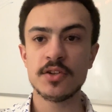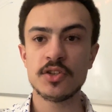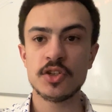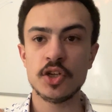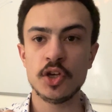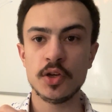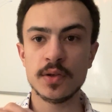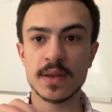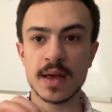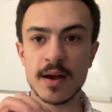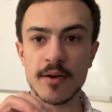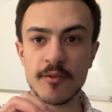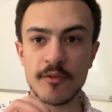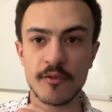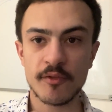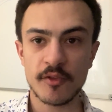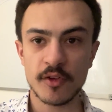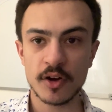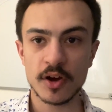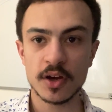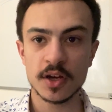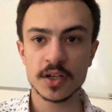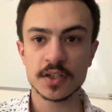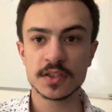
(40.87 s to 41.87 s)
to that
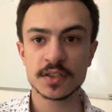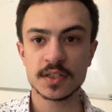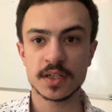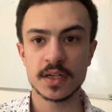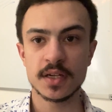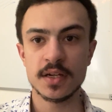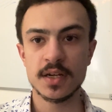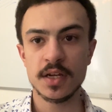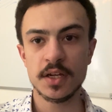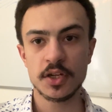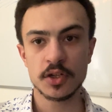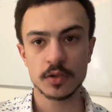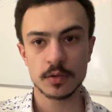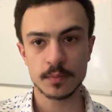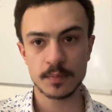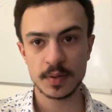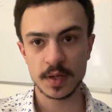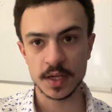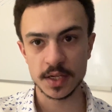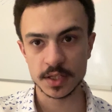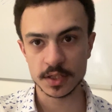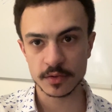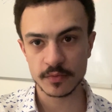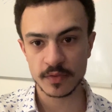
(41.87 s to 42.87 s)
first initial
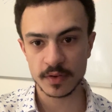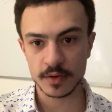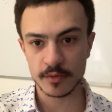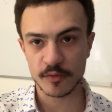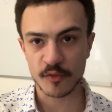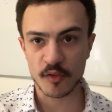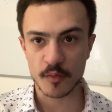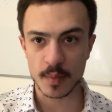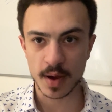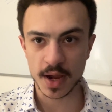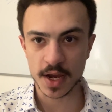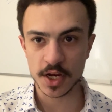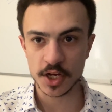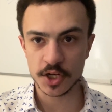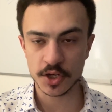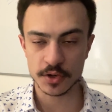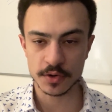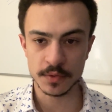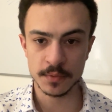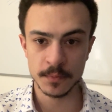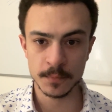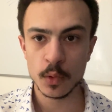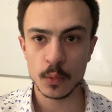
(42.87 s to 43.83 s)
piece of information,